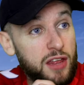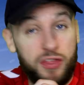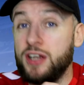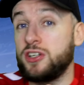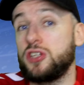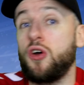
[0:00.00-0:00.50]

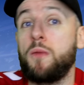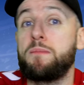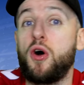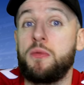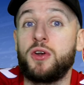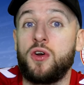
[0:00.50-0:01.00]
they're still
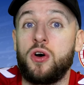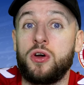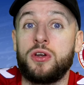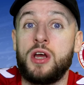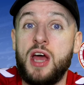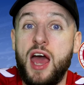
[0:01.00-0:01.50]
bombing
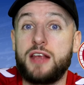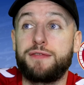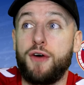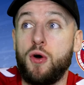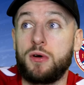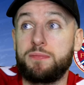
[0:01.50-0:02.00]
on as
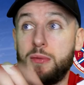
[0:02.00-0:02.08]
forward,